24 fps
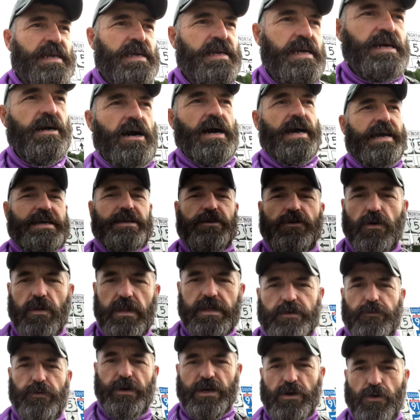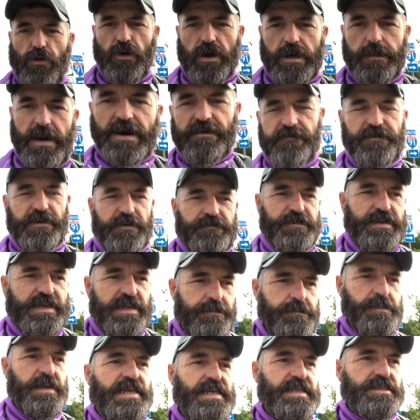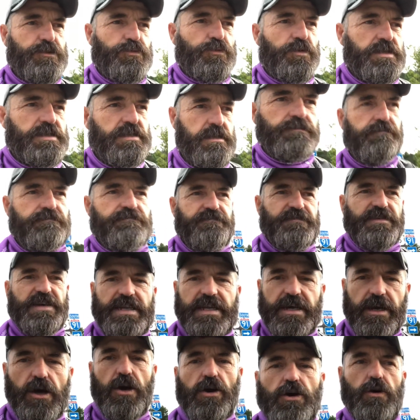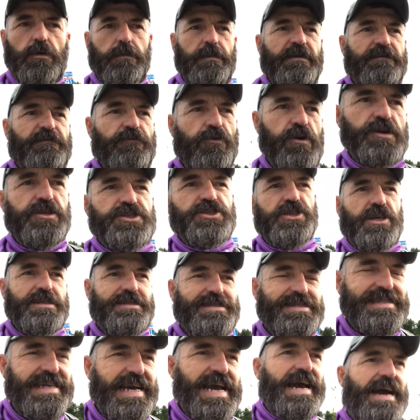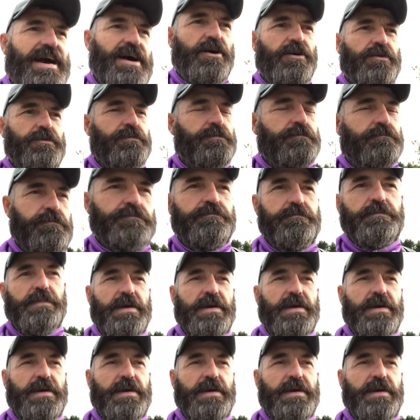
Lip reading: I can only record about 15 minutes worth of video before it shuts down,